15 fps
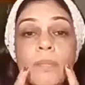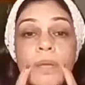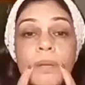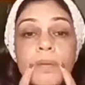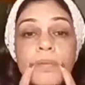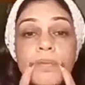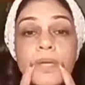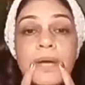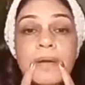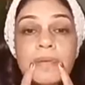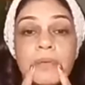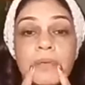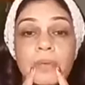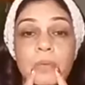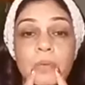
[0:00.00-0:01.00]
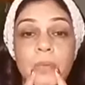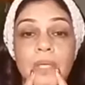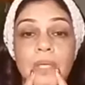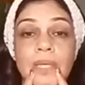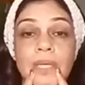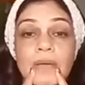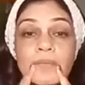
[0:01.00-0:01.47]
maybe we have a
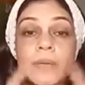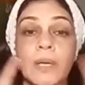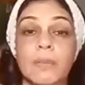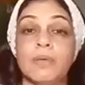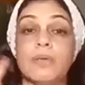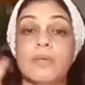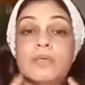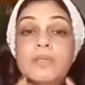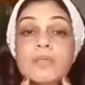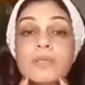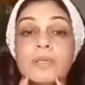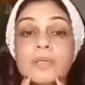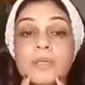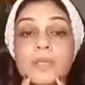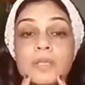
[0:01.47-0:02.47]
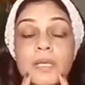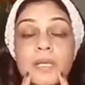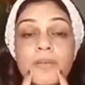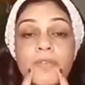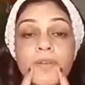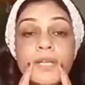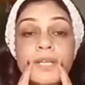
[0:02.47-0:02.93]
drooping lip because this
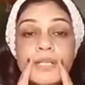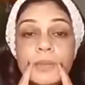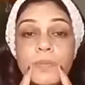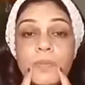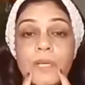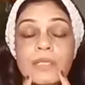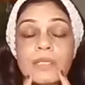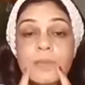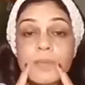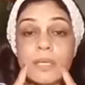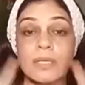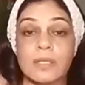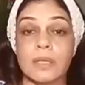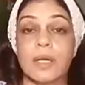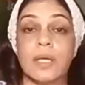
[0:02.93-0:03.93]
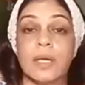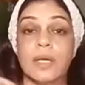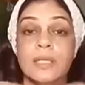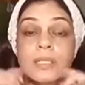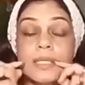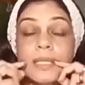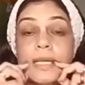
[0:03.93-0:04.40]
levator depressor muscle
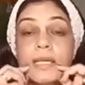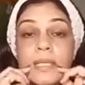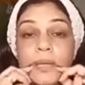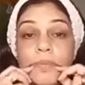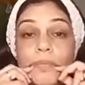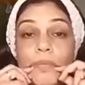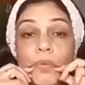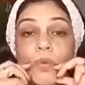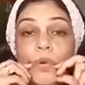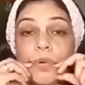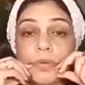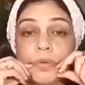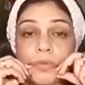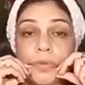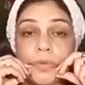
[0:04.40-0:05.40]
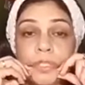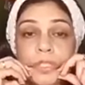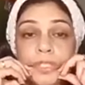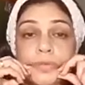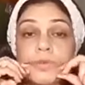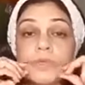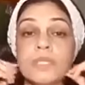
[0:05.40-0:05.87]
is getting more
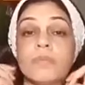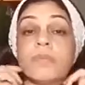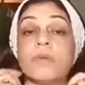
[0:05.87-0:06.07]
reduced.